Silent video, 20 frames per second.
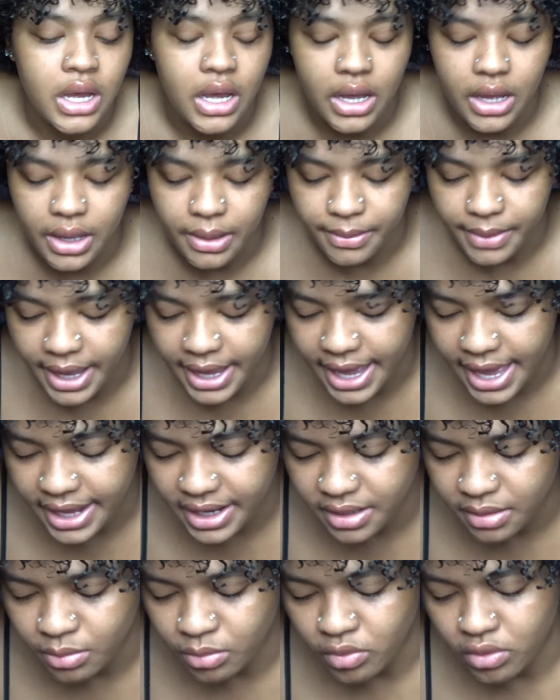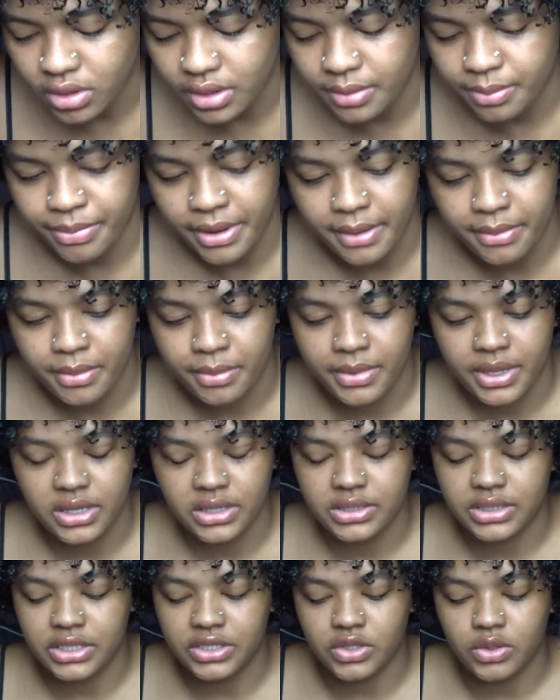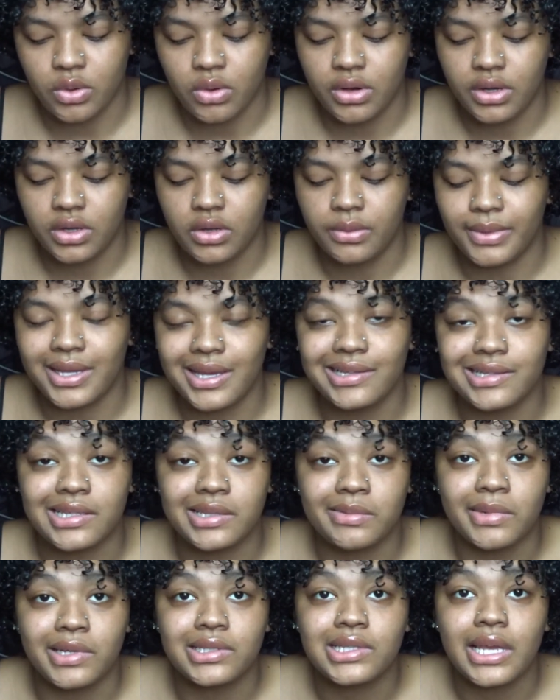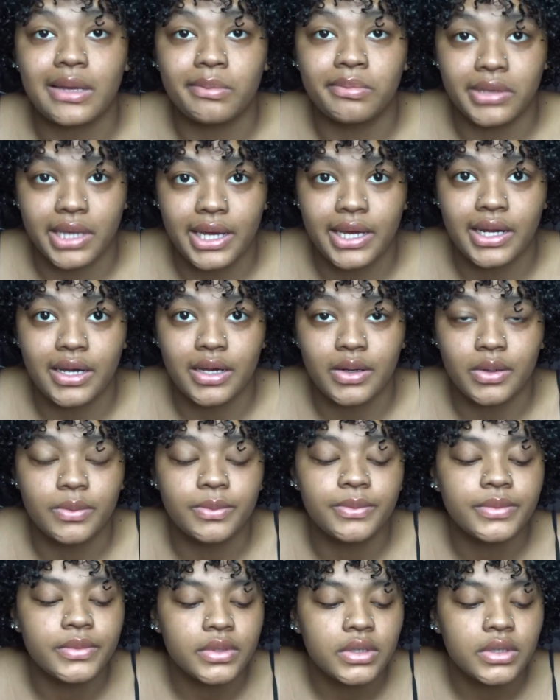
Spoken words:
I added more peppermint essential oil because it smells like Play-Doh.